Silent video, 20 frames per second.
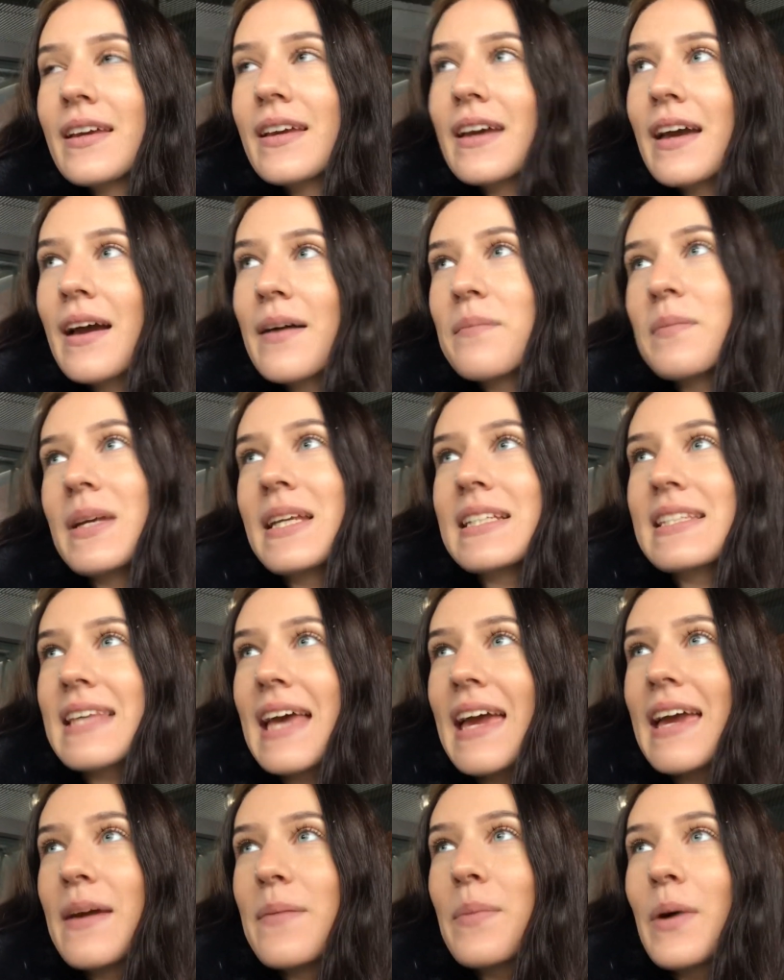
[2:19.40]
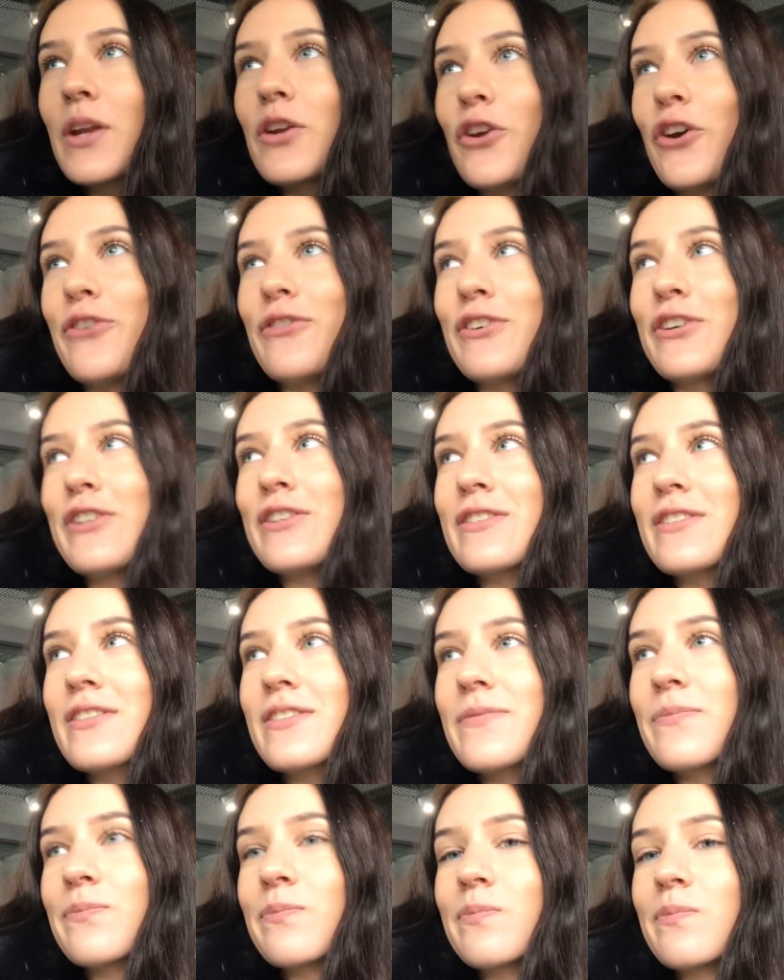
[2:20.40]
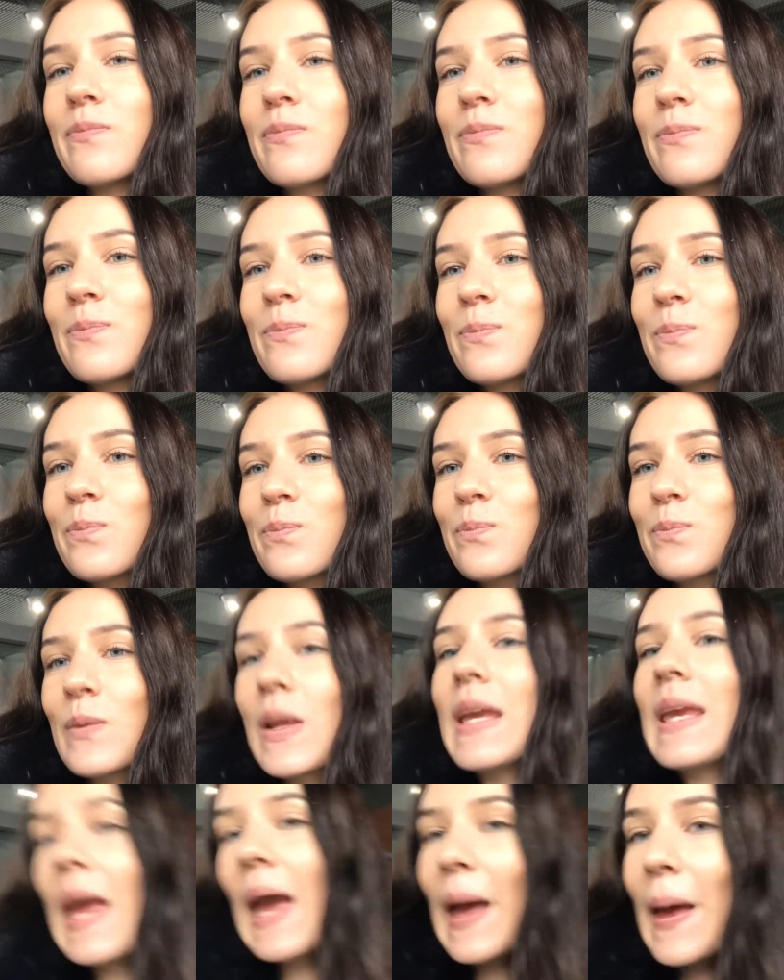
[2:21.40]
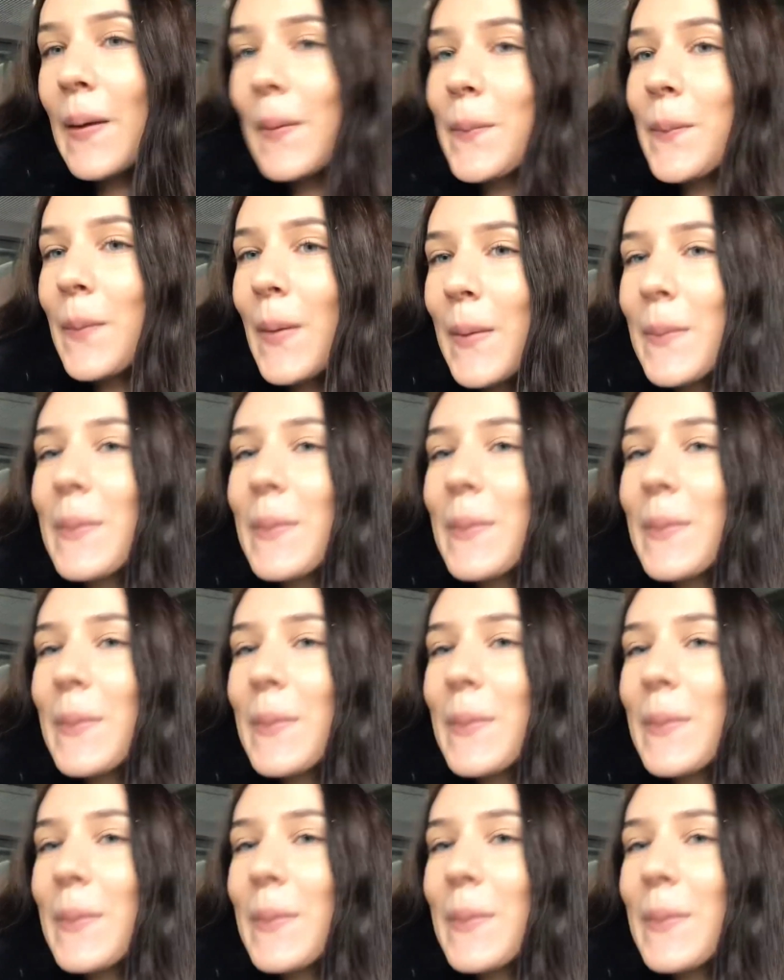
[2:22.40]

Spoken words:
I'm excited but nervous. Yeah, I'm